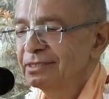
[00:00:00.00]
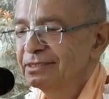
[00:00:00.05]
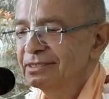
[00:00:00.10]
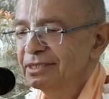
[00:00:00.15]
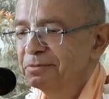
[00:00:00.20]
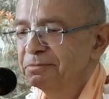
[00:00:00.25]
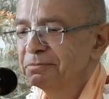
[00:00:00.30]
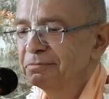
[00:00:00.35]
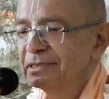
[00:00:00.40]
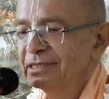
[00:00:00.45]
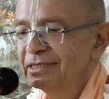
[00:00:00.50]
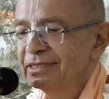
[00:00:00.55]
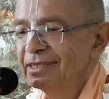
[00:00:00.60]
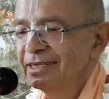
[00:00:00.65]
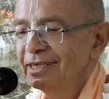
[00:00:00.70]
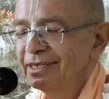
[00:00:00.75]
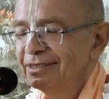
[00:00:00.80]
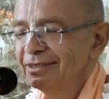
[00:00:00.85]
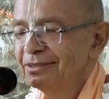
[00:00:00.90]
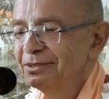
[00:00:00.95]
some
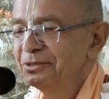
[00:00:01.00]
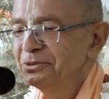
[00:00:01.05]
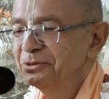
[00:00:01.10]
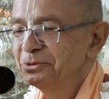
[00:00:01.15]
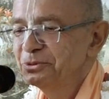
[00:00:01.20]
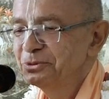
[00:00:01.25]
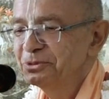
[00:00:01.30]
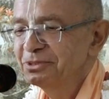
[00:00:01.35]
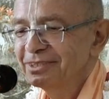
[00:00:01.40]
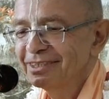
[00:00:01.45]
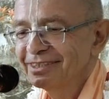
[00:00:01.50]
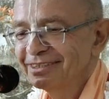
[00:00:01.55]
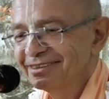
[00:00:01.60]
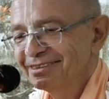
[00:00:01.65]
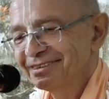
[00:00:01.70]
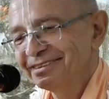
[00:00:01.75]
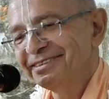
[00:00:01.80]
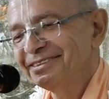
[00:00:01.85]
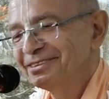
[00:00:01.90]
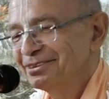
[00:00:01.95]
mundane news and
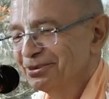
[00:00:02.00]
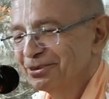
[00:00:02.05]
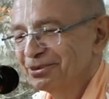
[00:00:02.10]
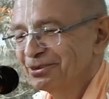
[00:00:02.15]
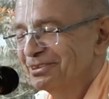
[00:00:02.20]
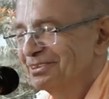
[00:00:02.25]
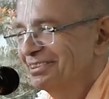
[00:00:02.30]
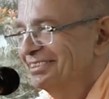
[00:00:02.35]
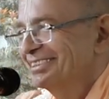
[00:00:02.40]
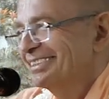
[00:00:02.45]
you're...